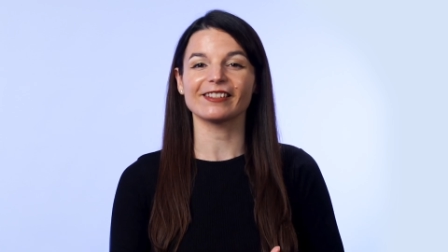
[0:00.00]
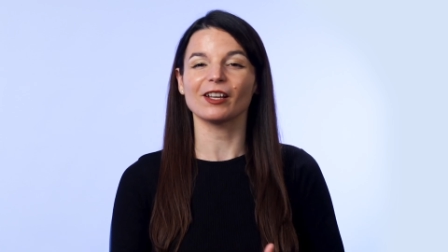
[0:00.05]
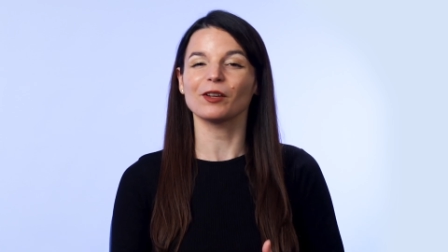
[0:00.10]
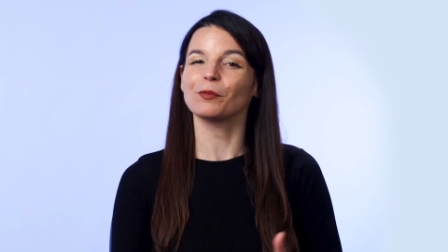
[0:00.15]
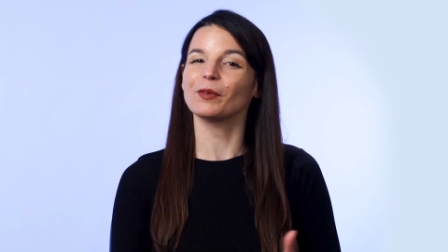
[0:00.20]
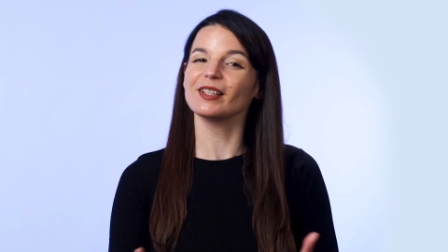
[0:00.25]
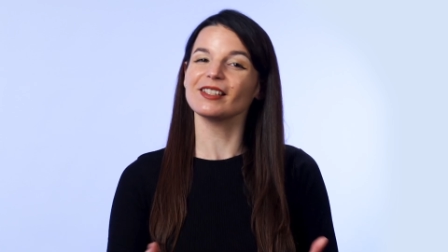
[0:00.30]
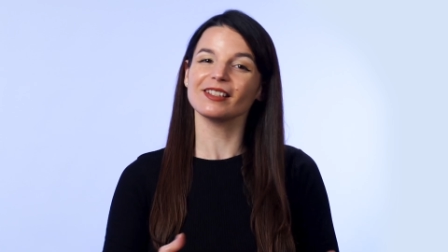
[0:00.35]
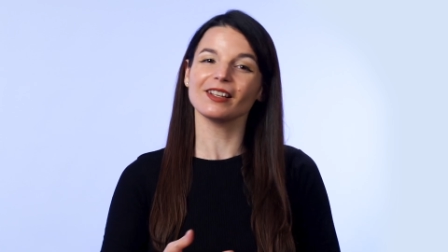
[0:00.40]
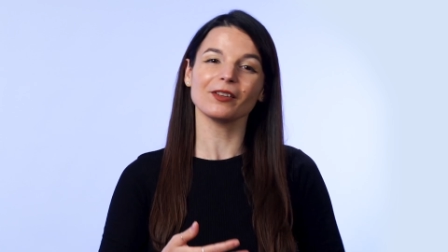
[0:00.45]
and
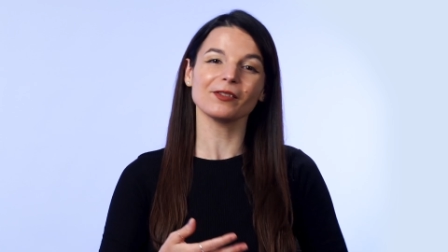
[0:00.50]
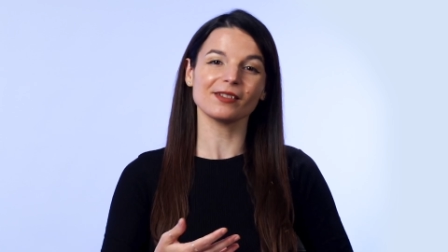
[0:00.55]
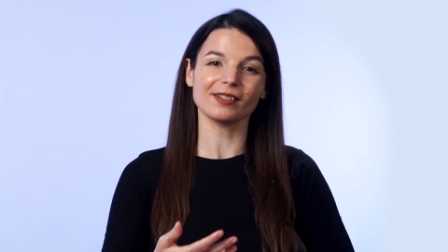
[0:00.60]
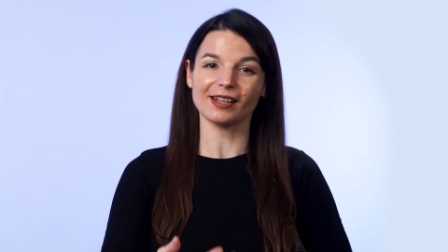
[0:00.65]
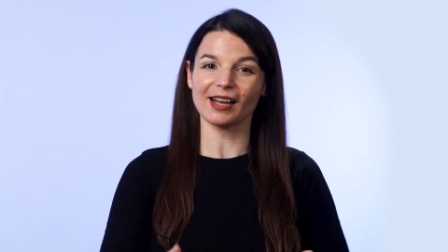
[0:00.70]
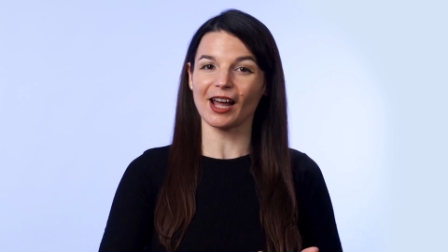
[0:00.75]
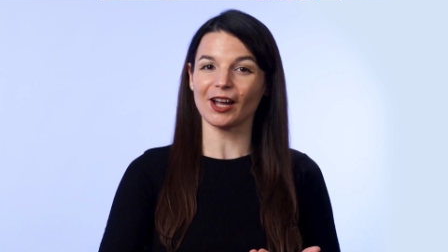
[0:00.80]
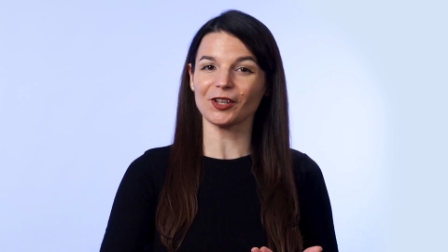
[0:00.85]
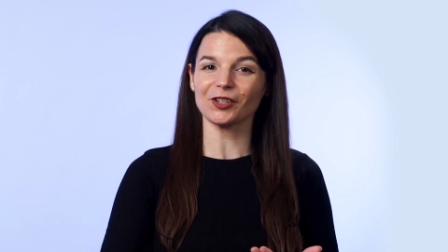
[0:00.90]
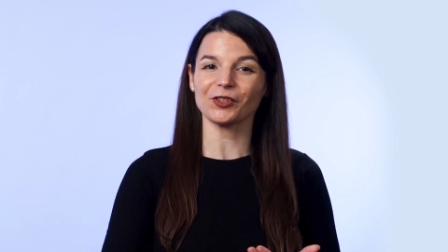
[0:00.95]
what sounds
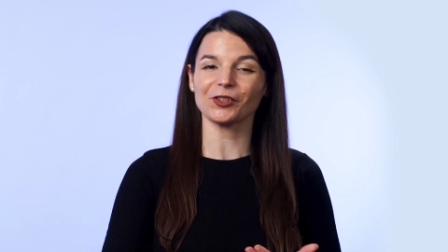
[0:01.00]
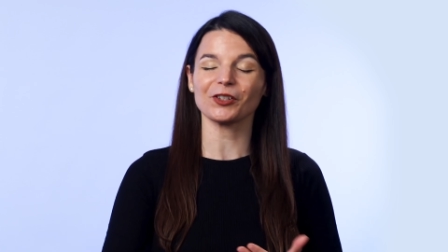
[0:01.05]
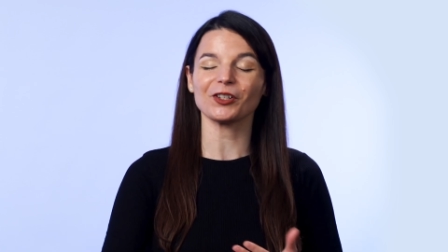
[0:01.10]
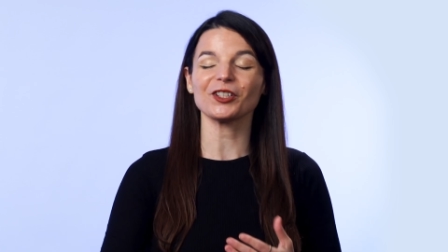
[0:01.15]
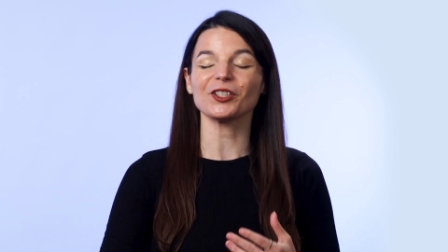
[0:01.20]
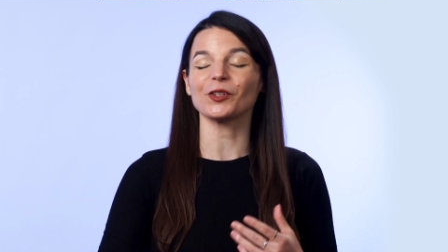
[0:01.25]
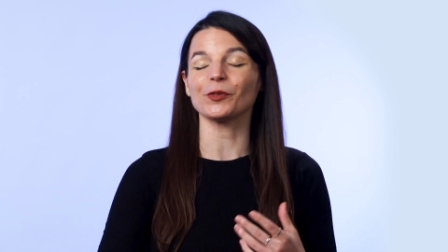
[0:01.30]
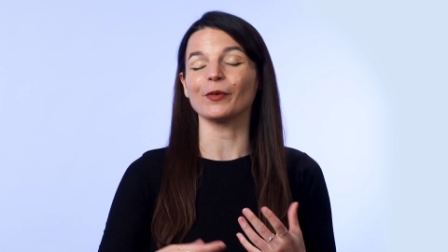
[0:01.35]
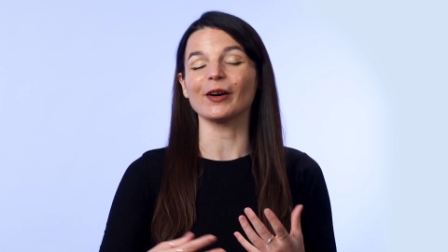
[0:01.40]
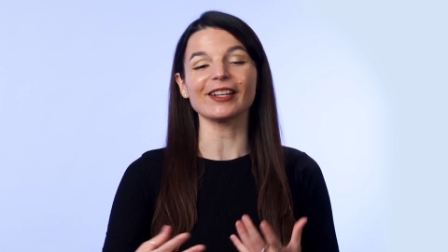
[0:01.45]
natural
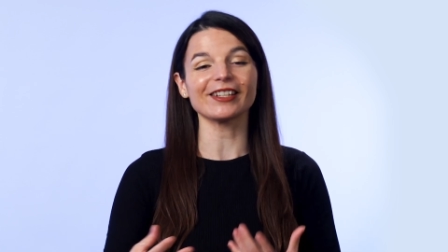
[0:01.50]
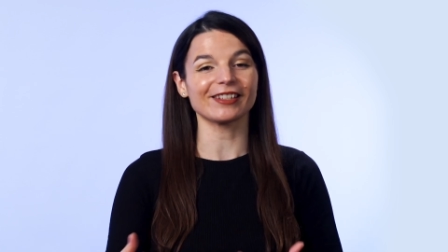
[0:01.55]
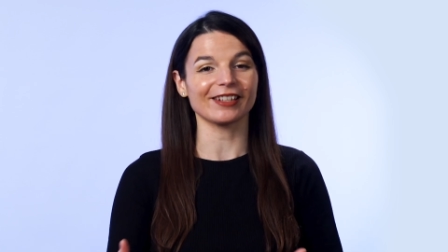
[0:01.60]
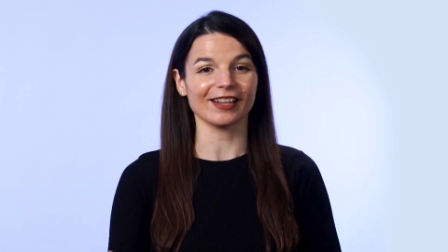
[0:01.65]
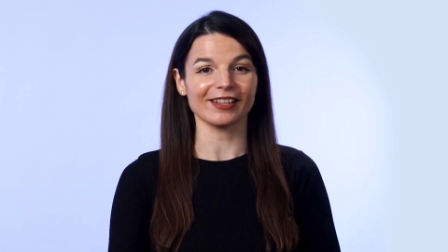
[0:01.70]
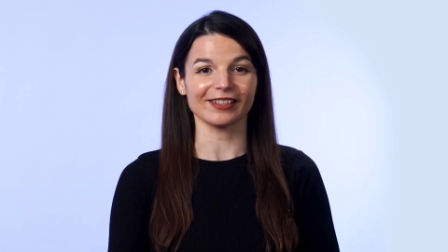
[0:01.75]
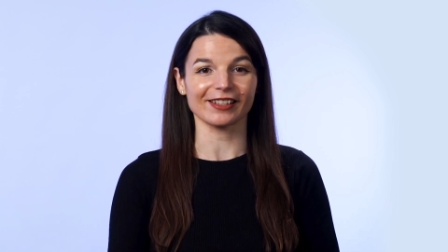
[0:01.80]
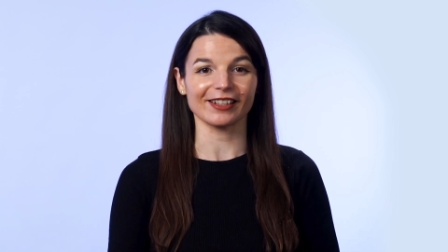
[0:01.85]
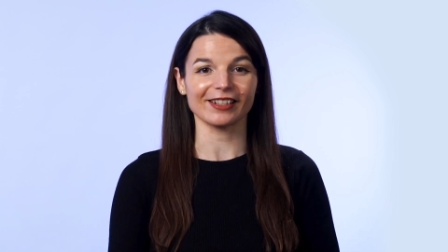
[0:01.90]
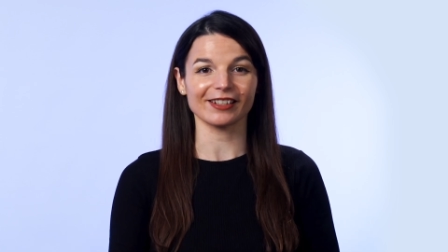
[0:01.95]
and what
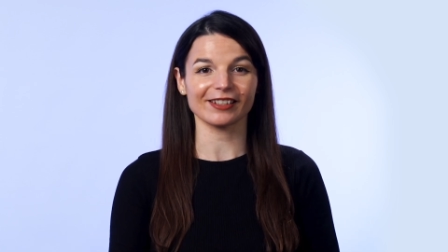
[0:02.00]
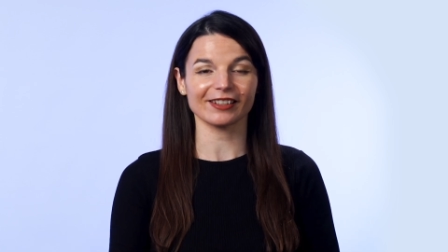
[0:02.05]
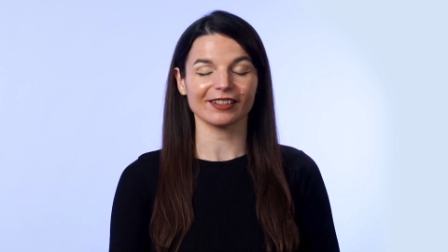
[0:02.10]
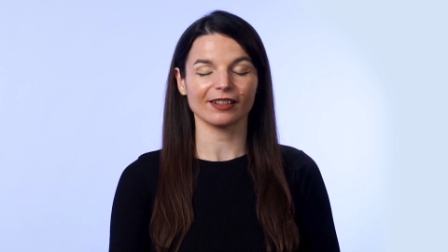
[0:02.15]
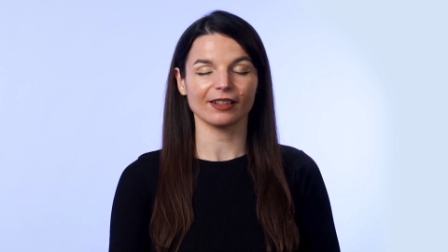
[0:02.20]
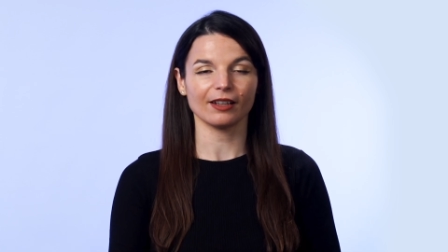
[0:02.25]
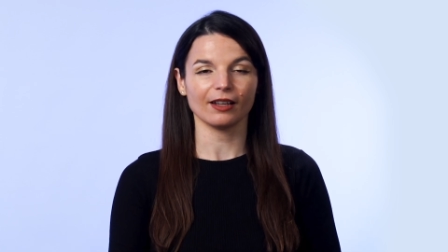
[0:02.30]
doesn't.